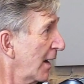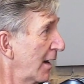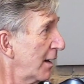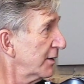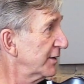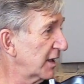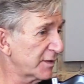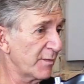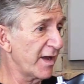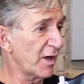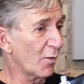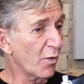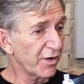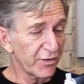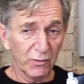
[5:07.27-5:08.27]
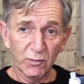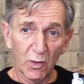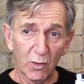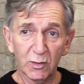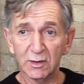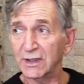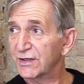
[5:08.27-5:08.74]
It doesn't matter where the
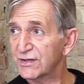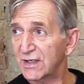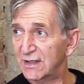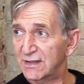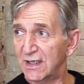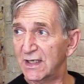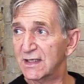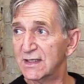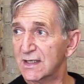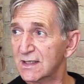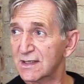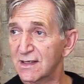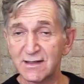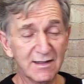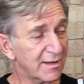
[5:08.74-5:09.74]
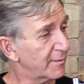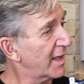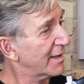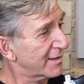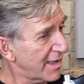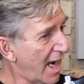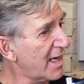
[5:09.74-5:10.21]
role is in the system.
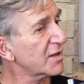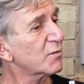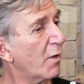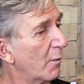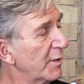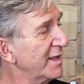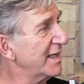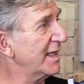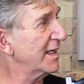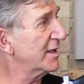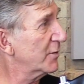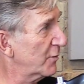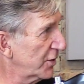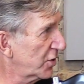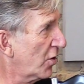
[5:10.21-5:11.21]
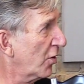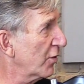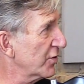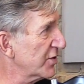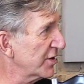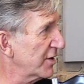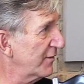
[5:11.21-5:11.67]
And that's what we need to
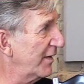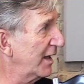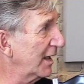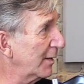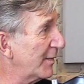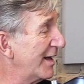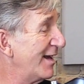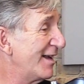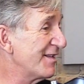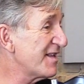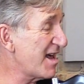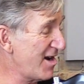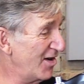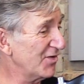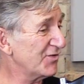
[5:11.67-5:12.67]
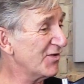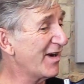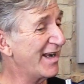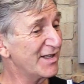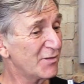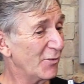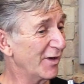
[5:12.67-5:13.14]
encourage and develop. That also
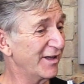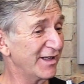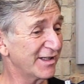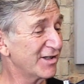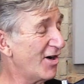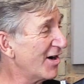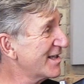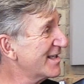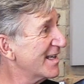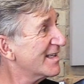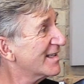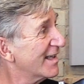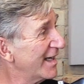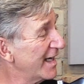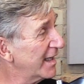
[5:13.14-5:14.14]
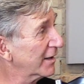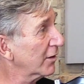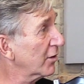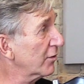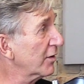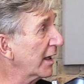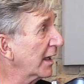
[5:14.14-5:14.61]
gets rid of the toxicity in
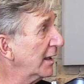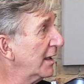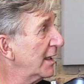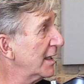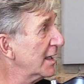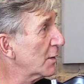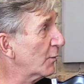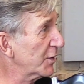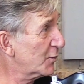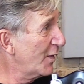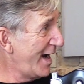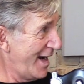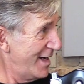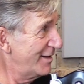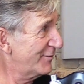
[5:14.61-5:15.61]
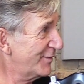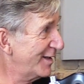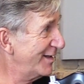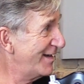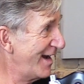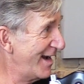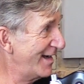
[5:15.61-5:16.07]
learning, which we have
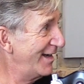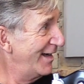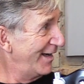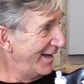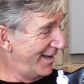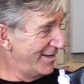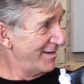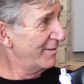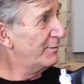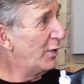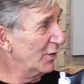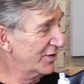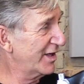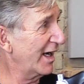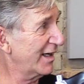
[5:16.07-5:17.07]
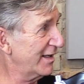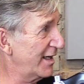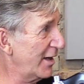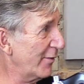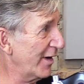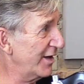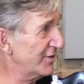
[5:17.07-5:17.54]
today in
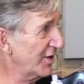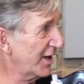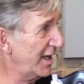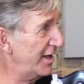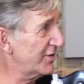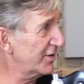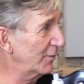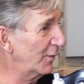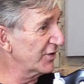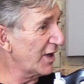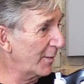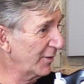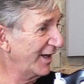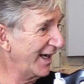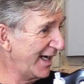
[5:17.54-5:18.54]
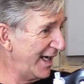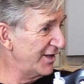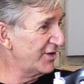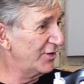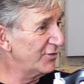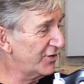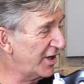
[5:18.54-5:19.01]
post-secondary education, which I'm going to
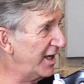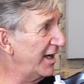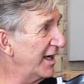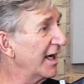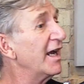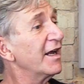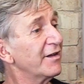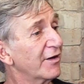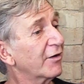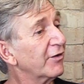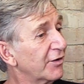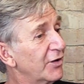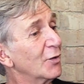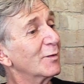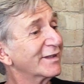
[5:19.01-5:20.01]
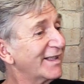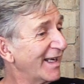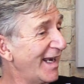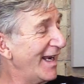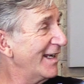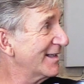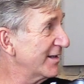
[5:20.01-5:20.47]
catch you cheating. They're going to do what they
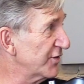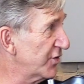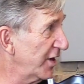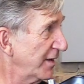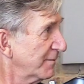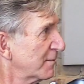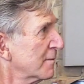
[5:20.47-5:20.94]
can to cheat.